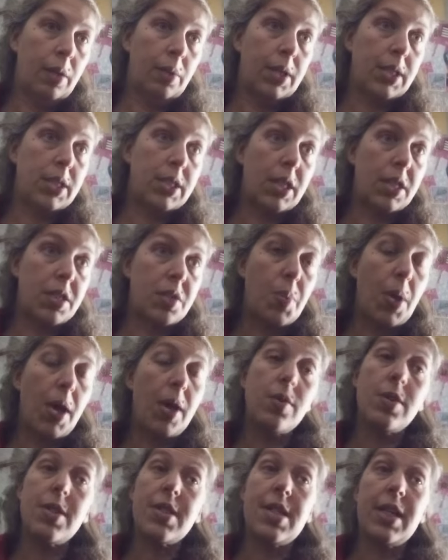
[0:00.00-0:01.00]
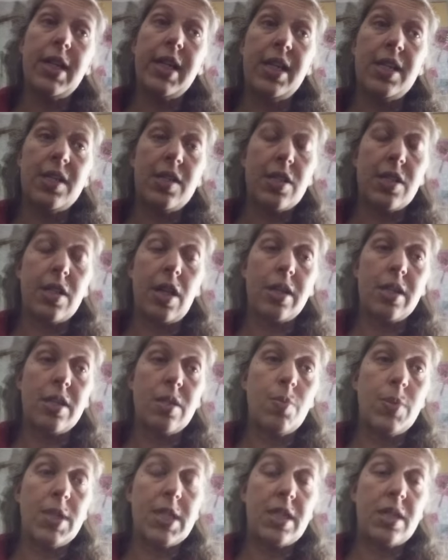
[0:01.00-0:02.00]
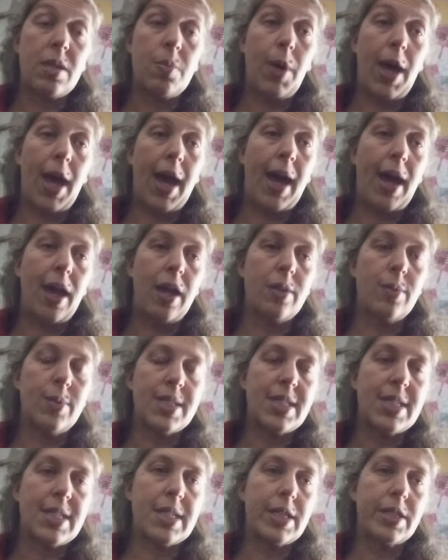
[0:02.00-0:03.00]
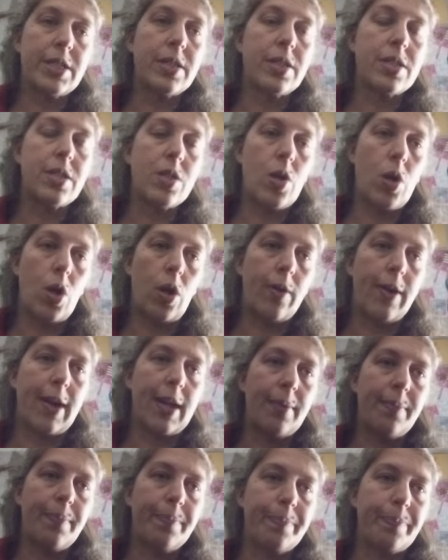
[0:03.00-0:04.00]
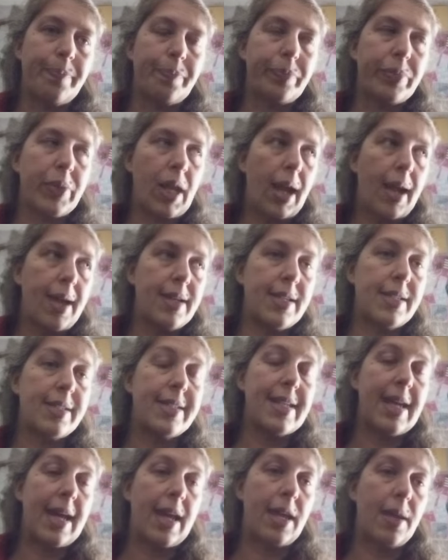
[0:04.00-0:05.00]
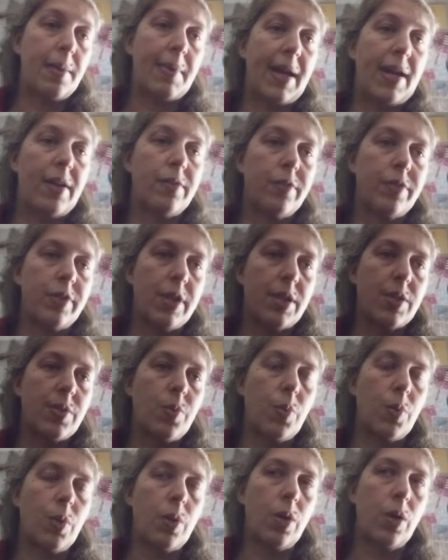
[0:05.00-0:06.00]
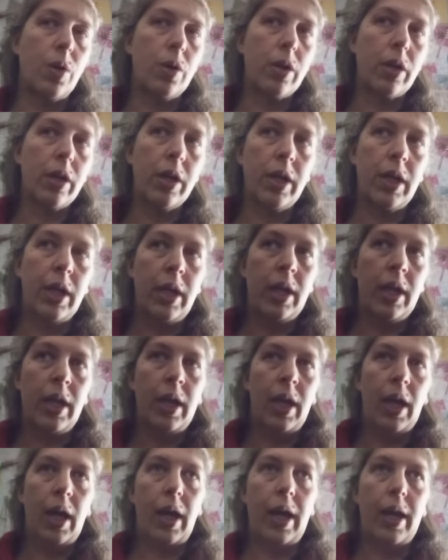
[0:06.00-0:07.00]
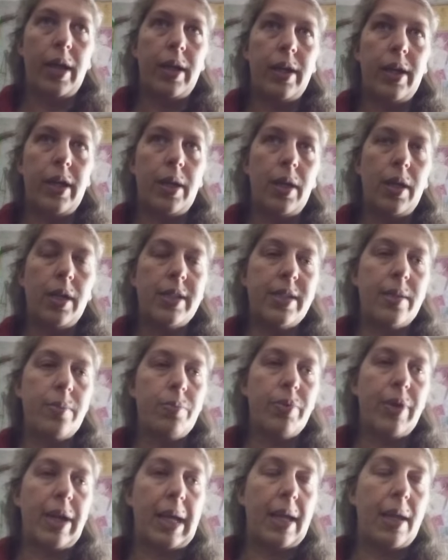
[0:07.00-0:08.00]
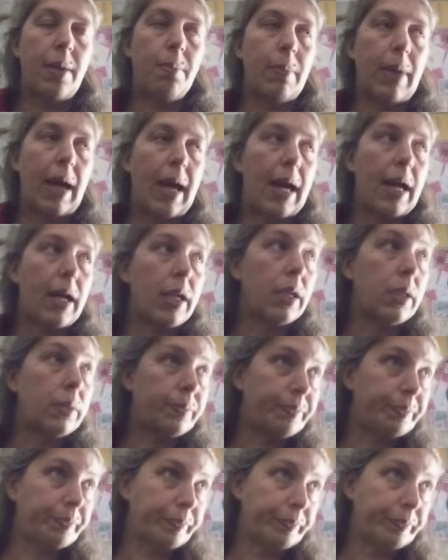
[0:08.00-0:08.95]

Which I suppose leads us on to Mr. Bear, who is still snoring. I did take him out for his walk and did bring him back,